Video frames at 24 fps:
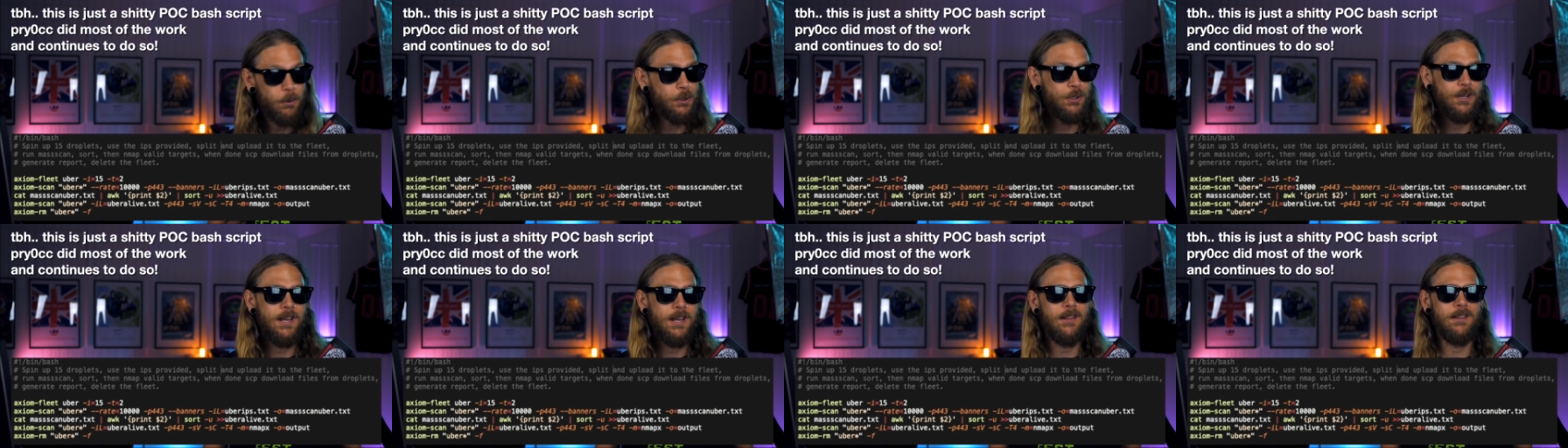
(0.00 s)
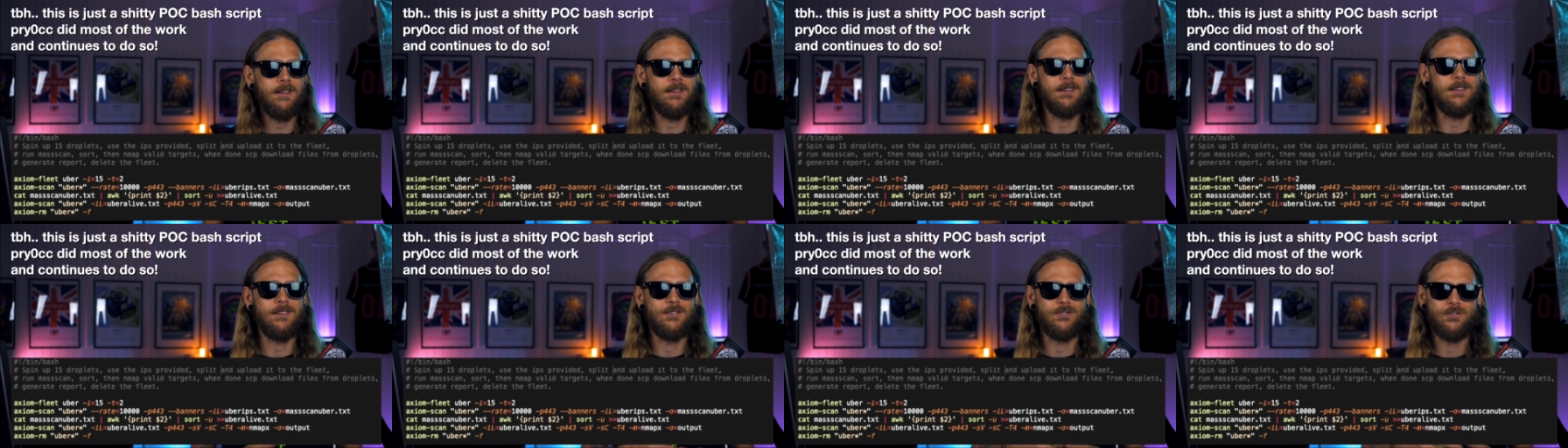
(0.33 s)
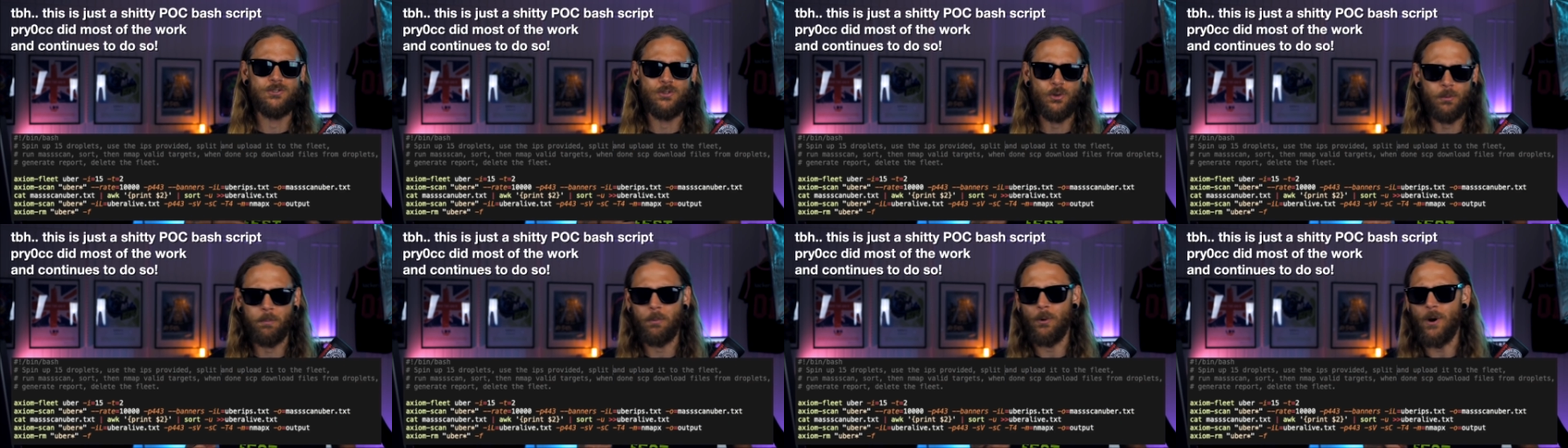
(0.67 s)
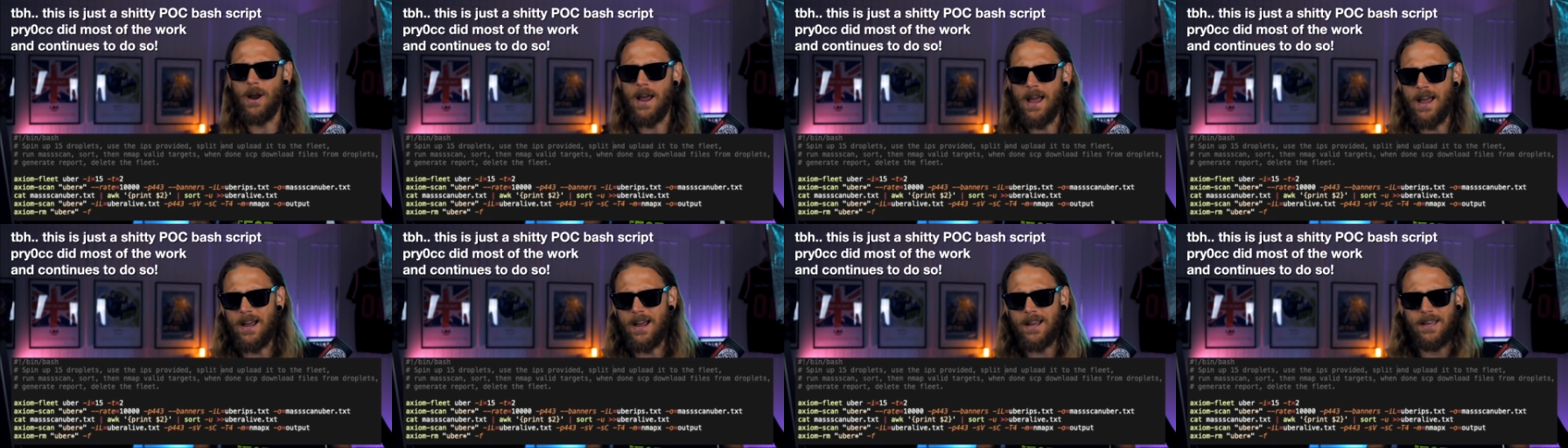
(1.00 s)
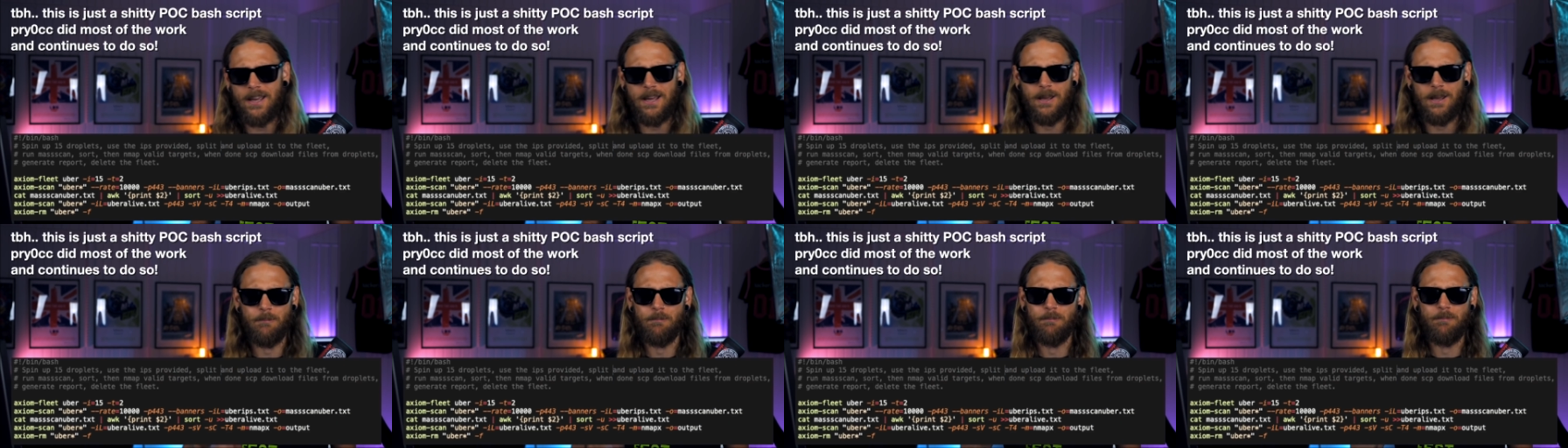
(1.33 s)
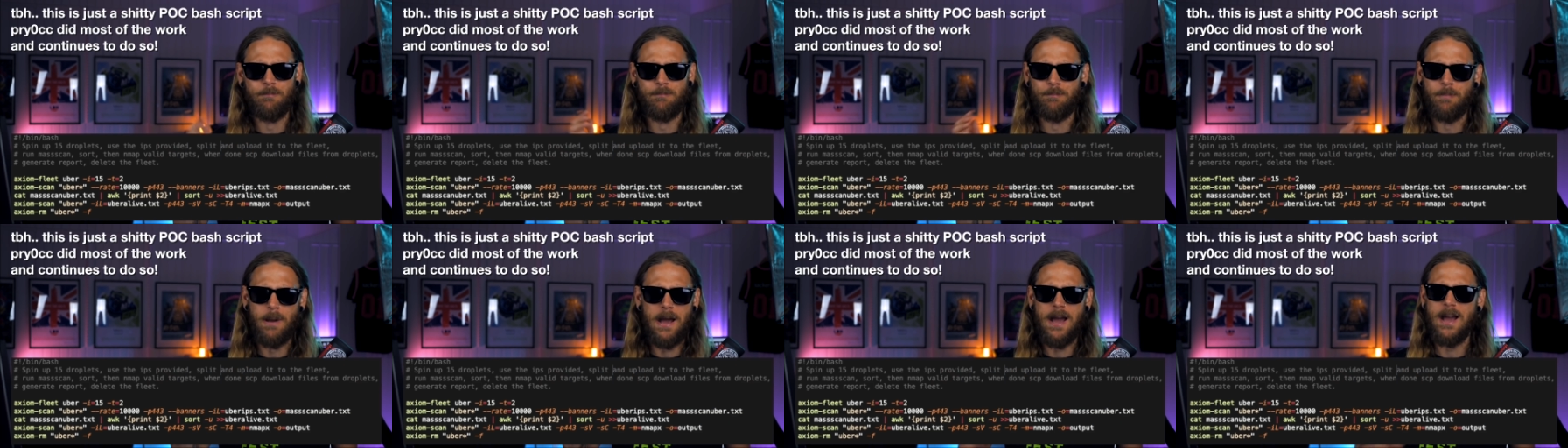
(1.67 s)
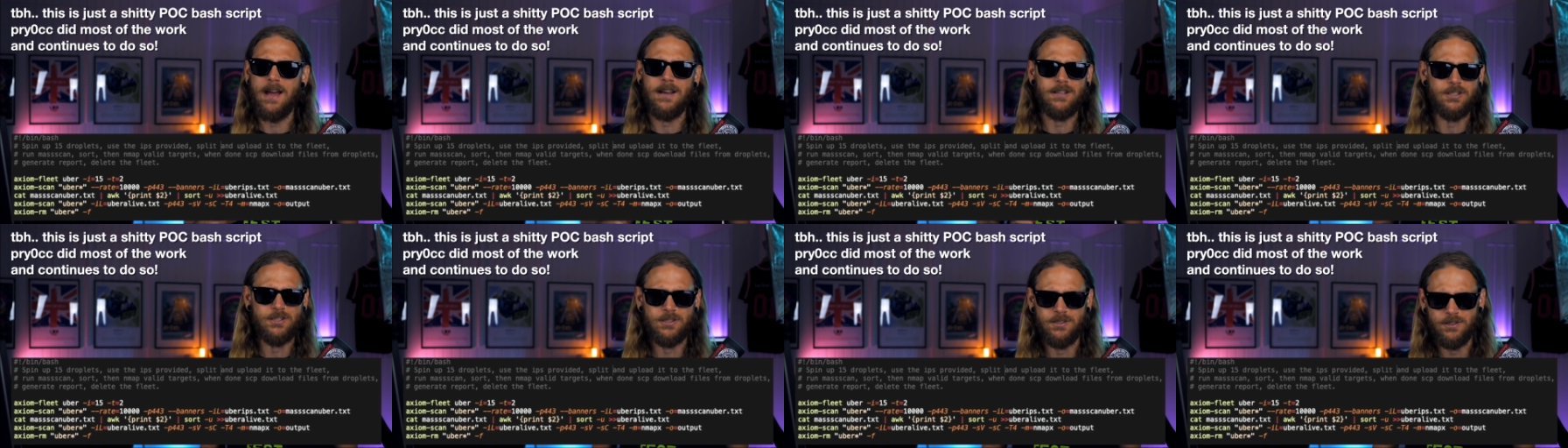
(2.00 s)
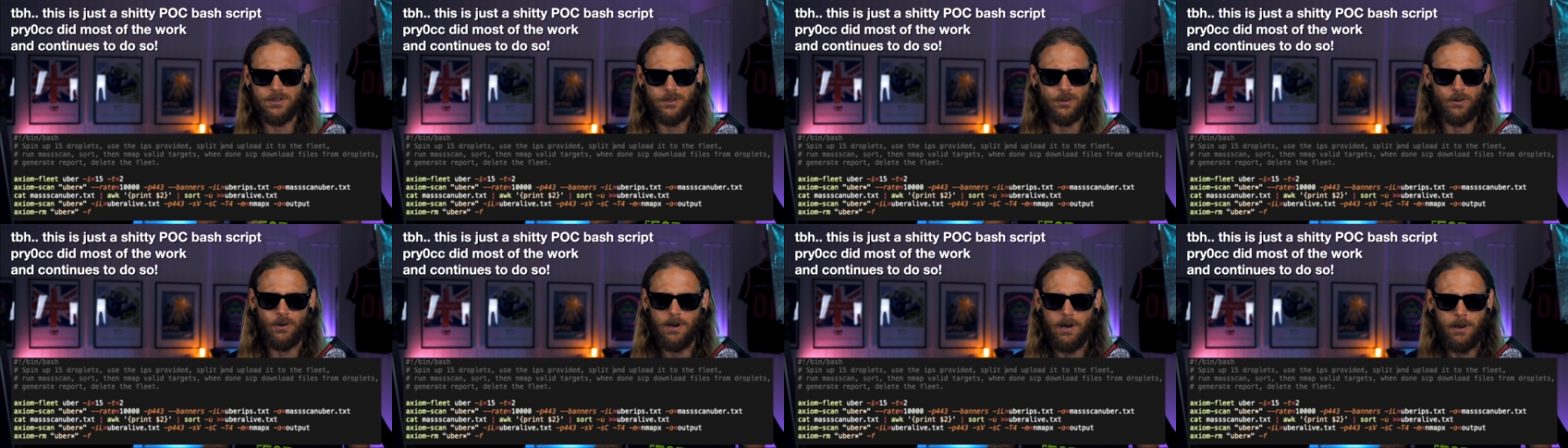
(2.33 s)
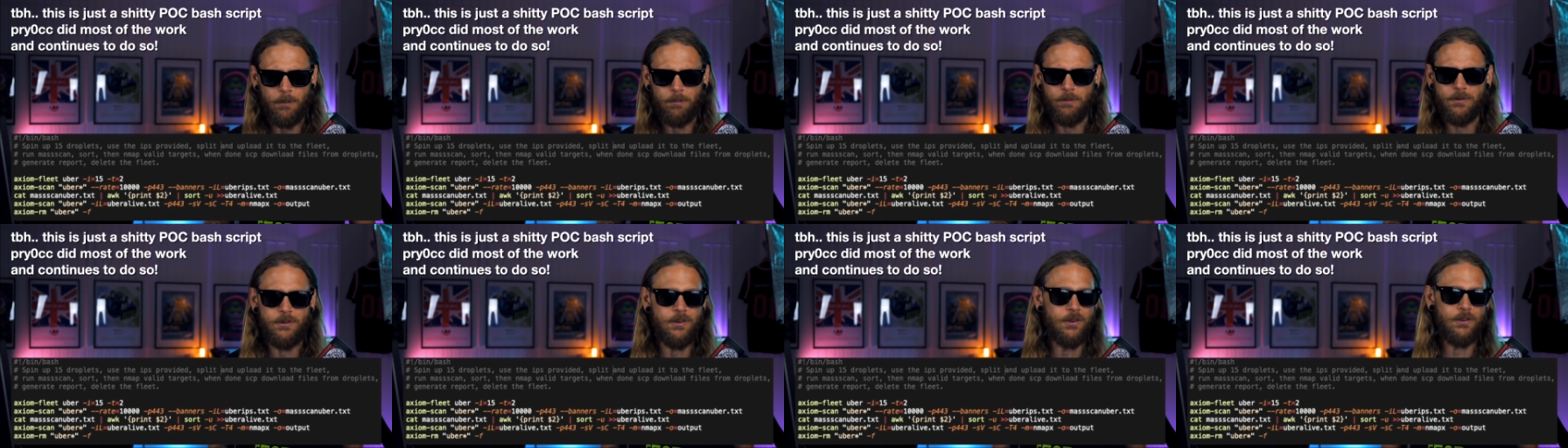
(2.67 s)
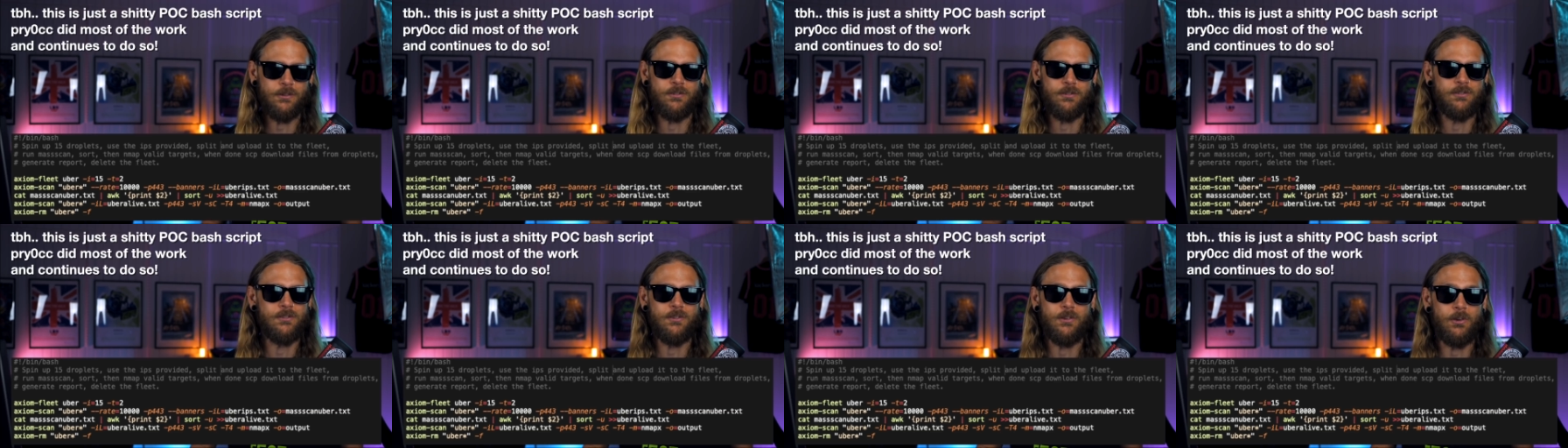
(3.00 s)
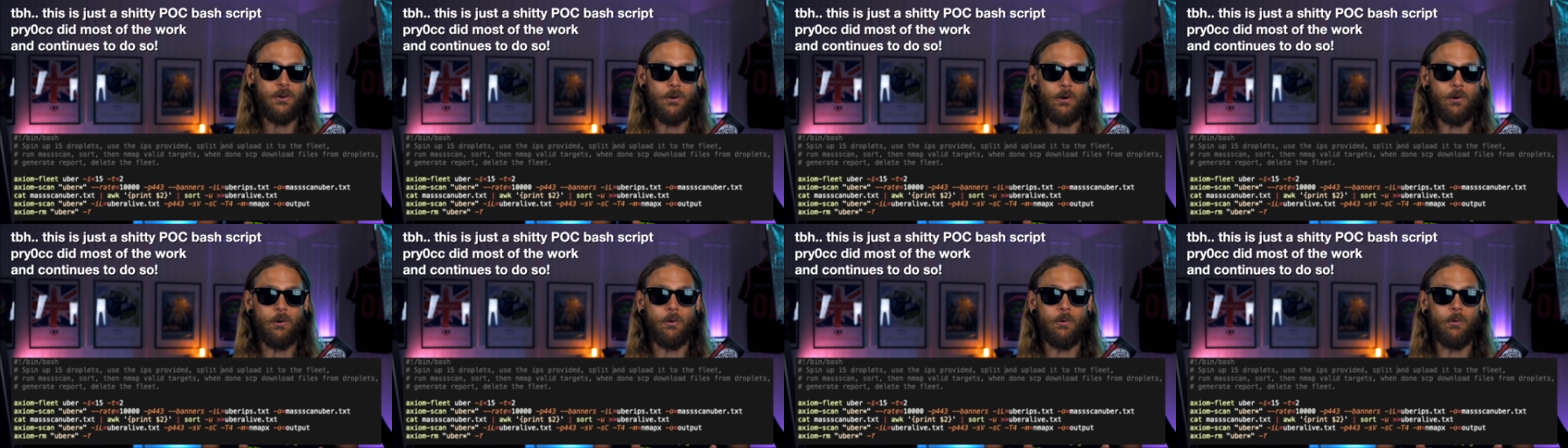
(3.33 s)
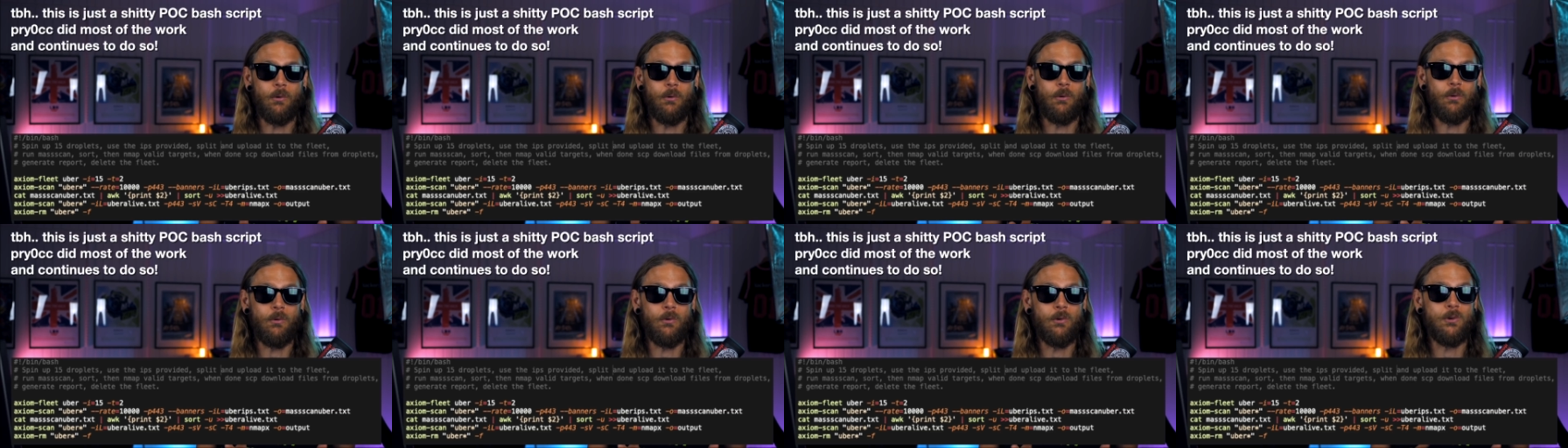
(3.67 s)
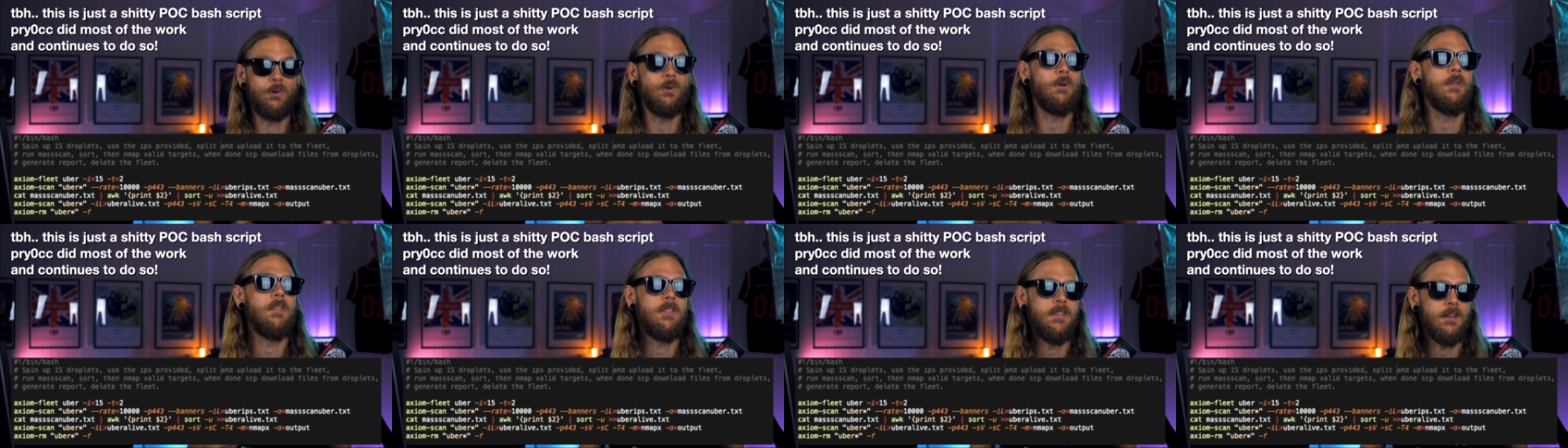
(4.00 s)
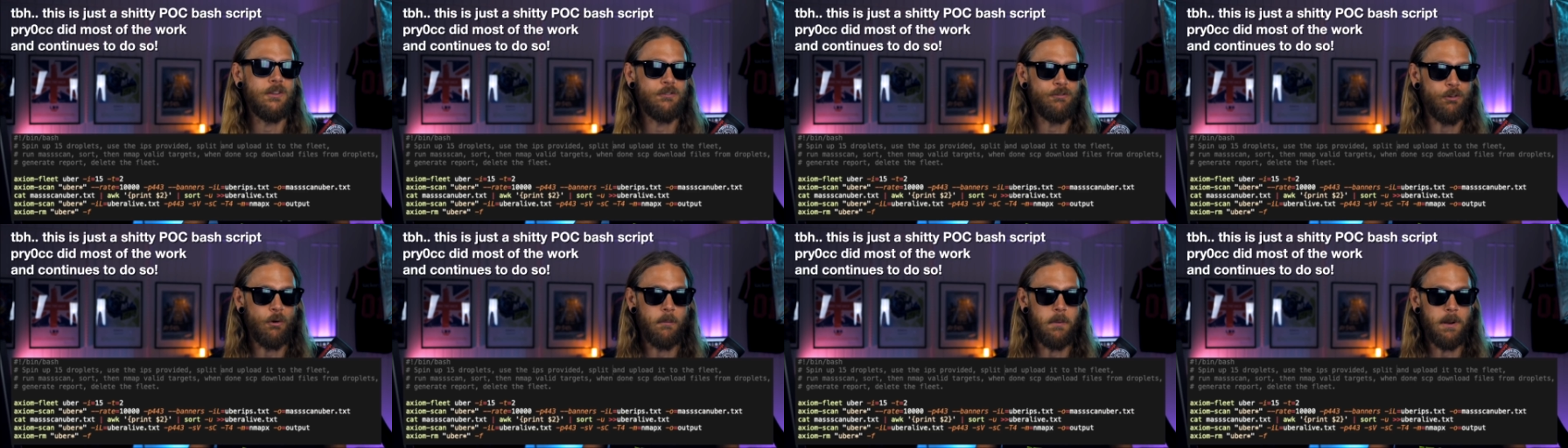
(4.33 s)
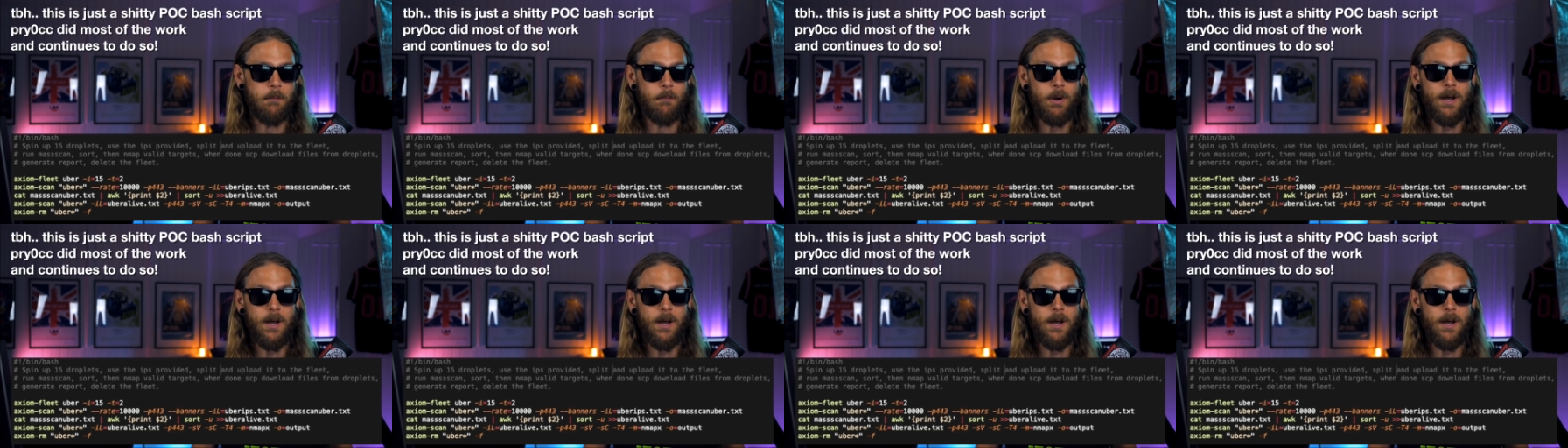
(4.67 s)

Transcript: I put together this super hacky bash script just to do the things for me.